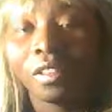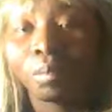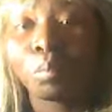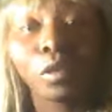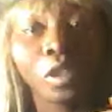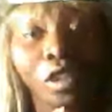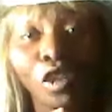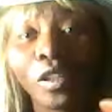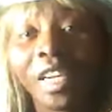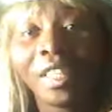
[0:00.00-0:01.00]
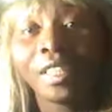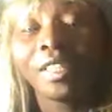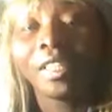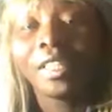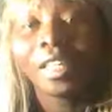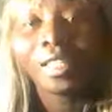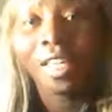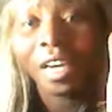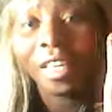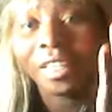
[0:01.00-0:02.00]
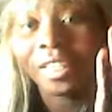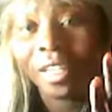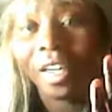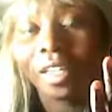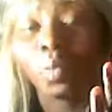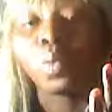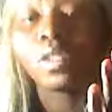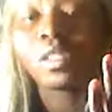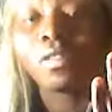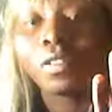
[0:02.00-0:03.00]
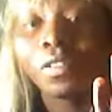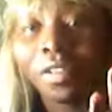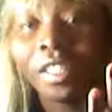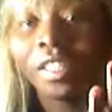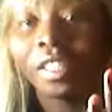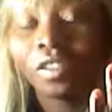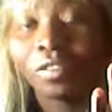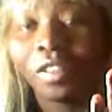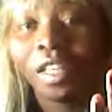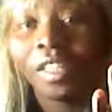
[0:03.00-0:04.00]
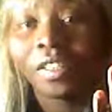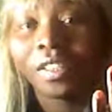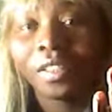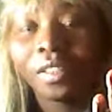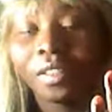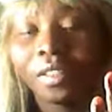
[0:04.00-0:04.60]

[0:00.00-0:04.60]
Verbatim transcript: But you can see that the ID card was 15 years of age.